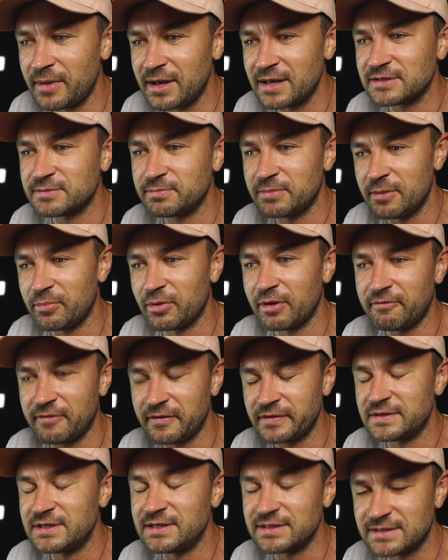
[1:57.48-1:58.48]
is people have
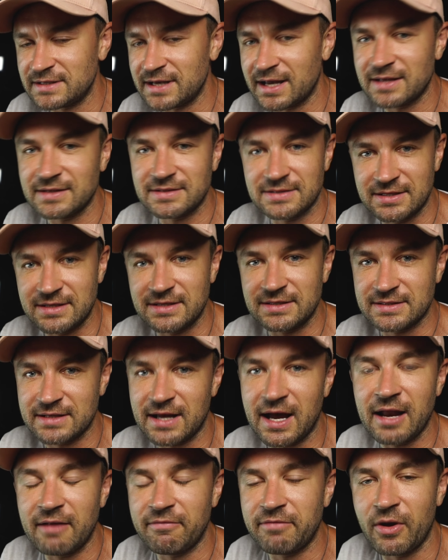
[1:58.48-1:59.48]
15 seconds to
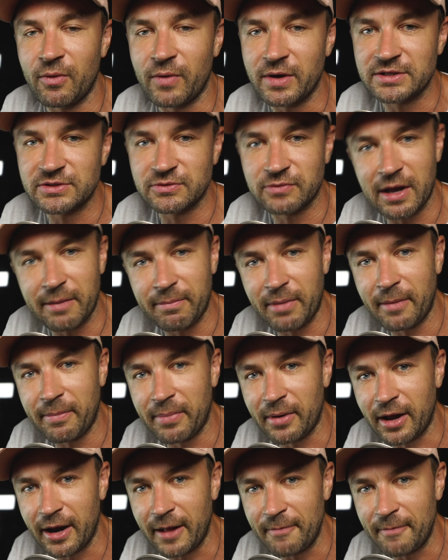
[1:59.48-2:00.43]
decide if they want to swipe up on